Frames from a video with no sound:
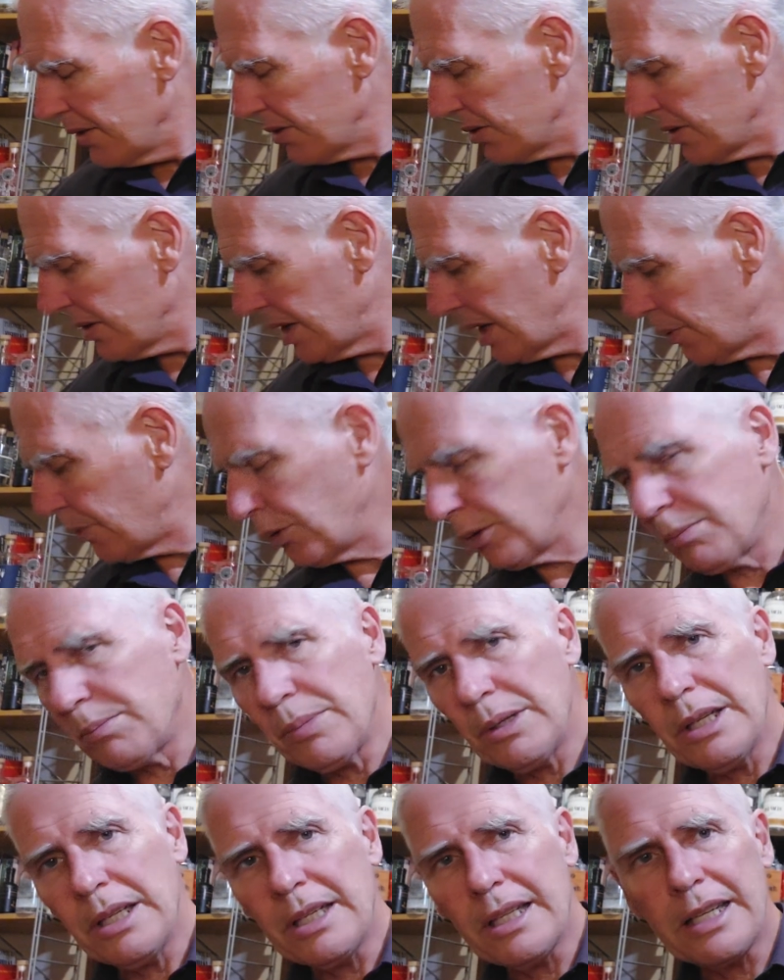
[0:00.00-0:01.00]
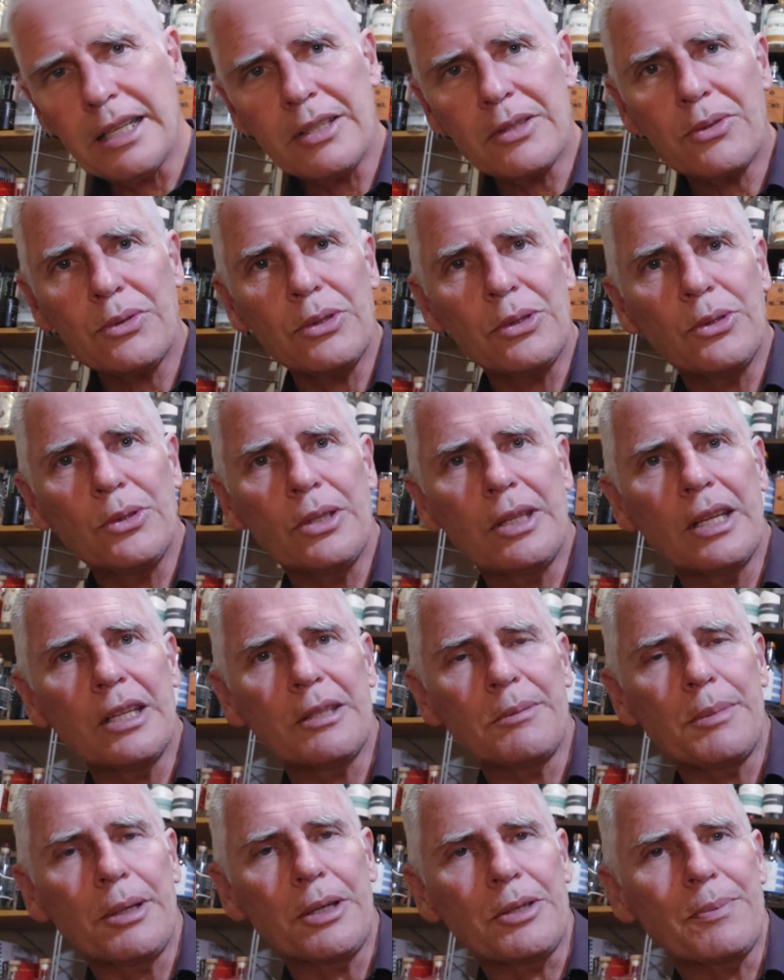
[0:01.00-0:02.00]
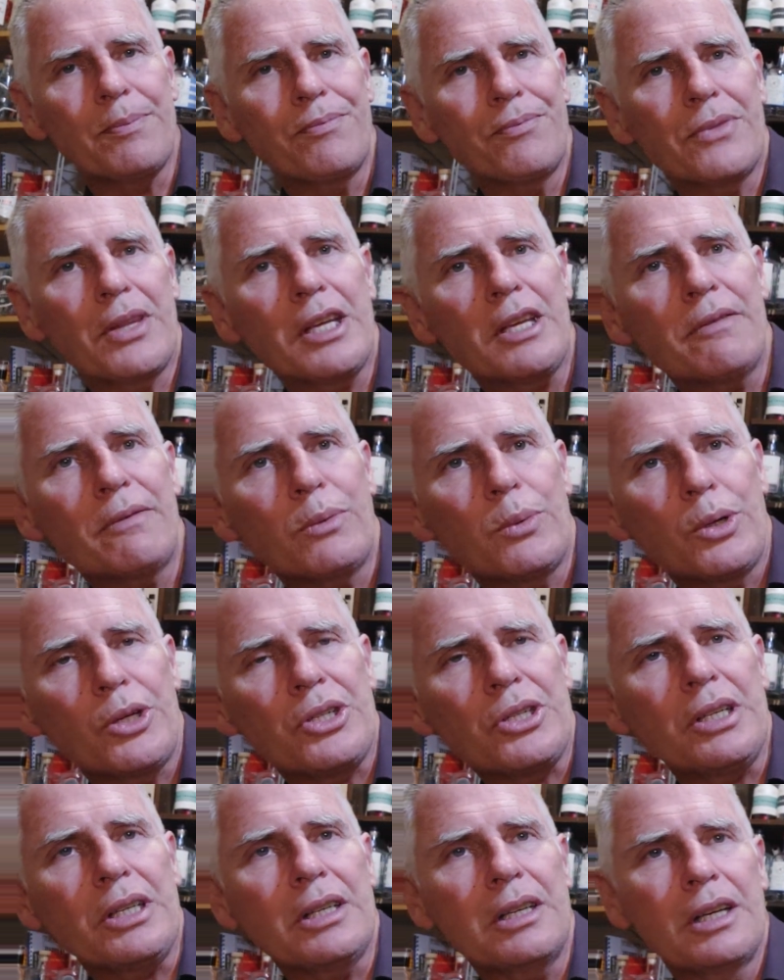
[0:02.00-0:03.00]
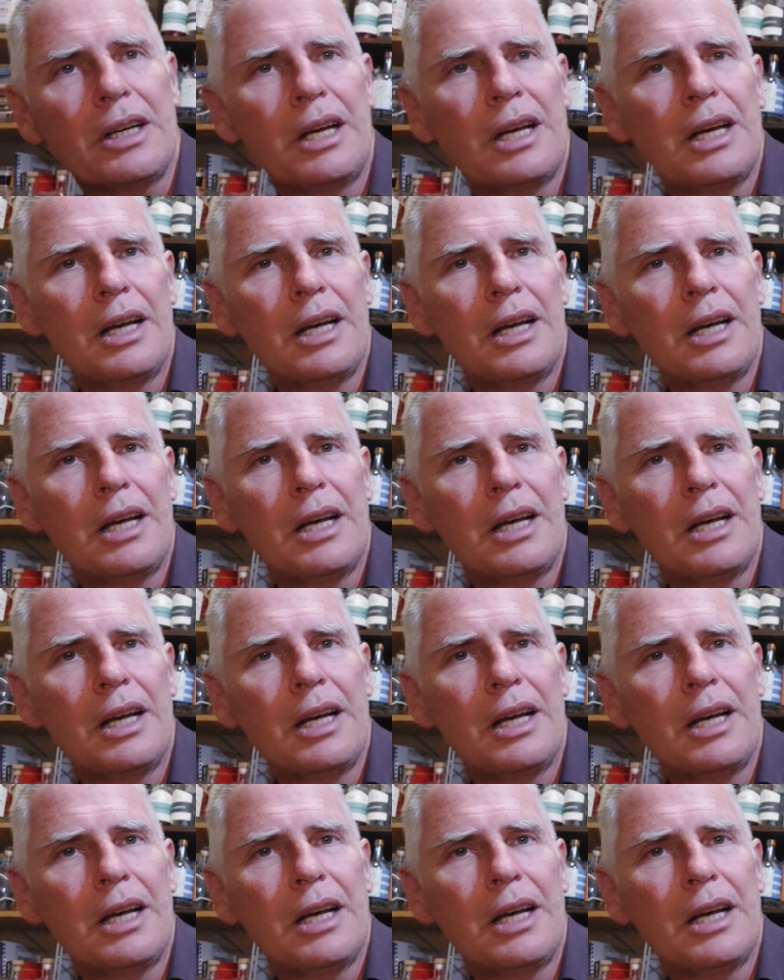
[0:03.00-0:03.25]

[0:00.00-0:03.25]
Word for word: So that would be take us through to the end of March. Thank you for watching.